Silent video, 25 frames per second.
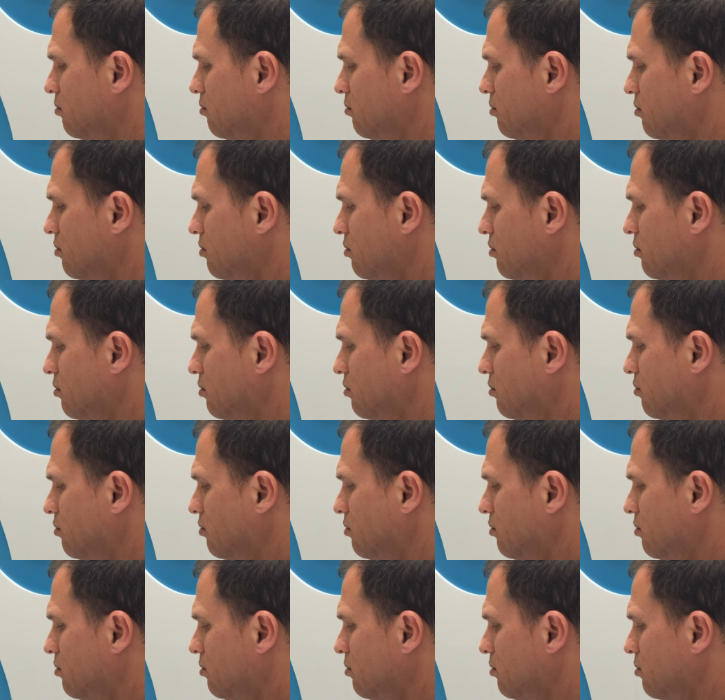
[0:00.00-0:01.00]

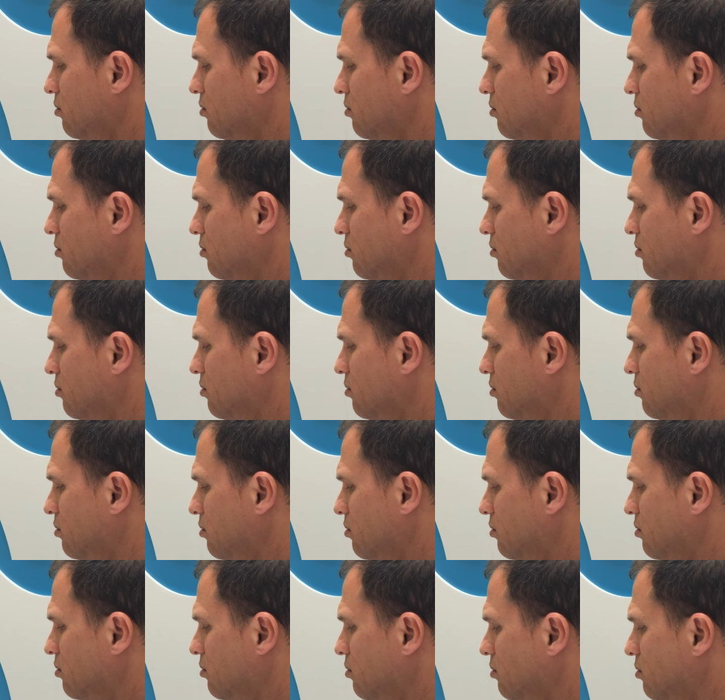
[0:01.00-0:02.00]

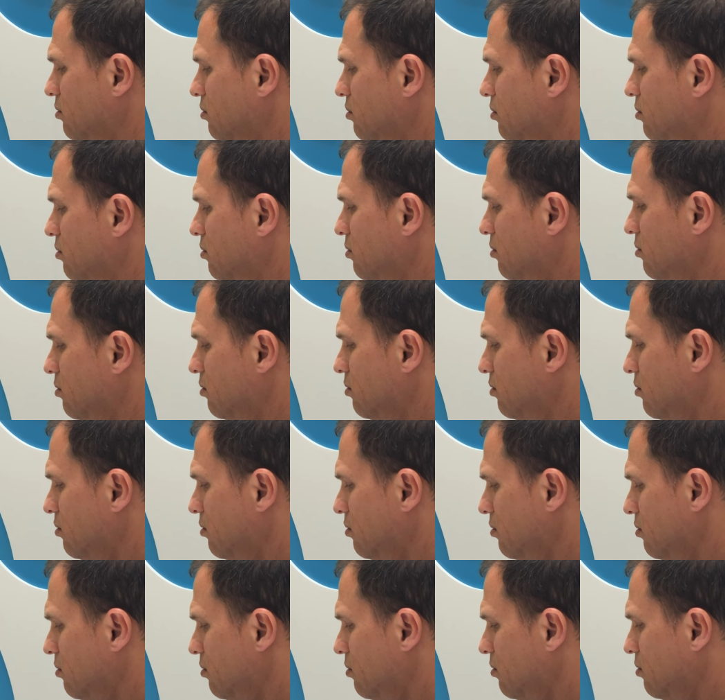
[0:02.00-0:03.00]

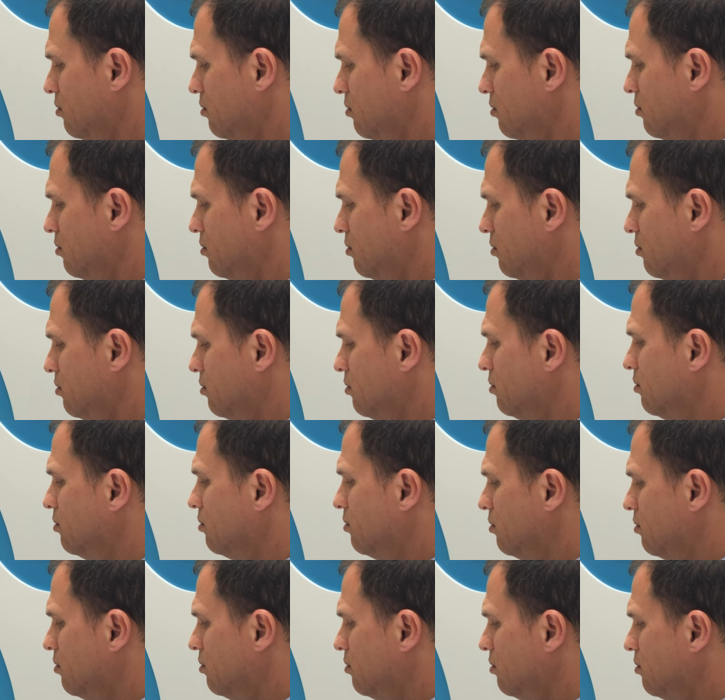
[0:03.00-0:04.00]

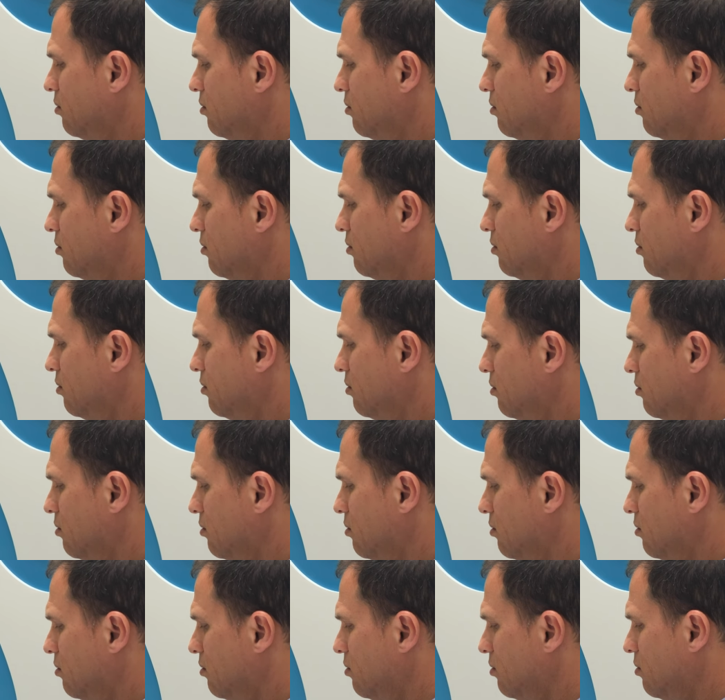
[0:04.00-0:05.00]

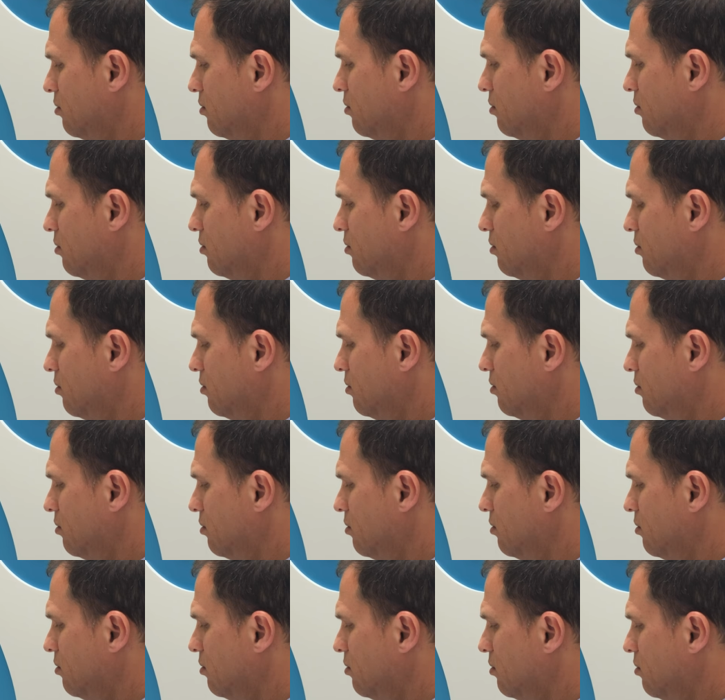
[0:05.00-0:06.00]

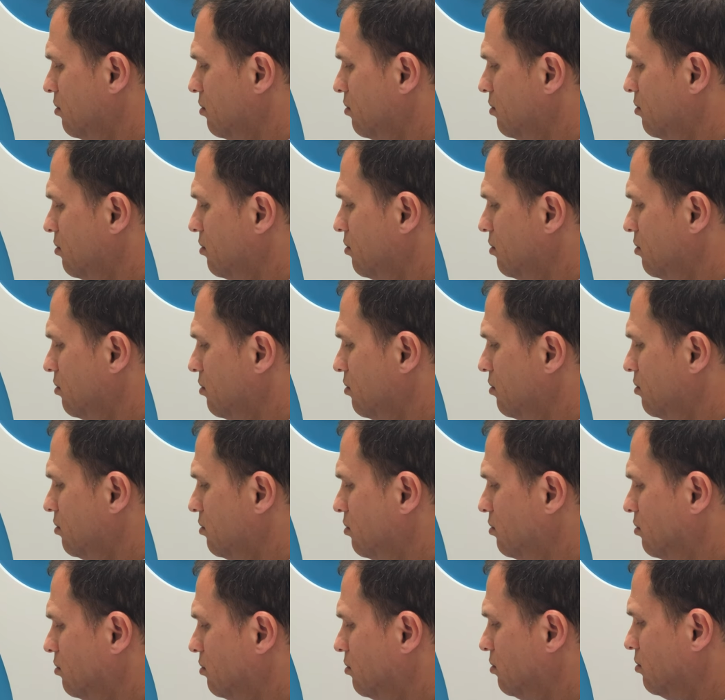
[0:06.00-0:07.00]

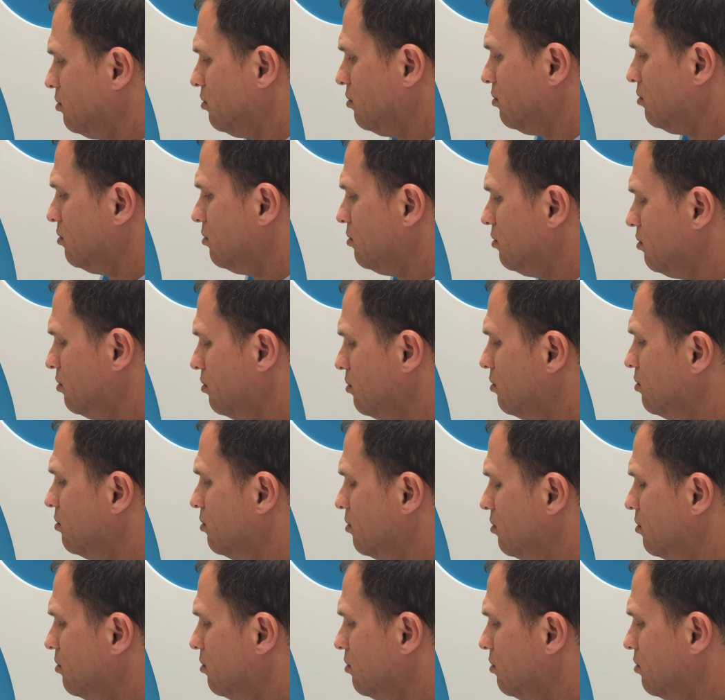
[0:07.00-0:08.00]
(silent)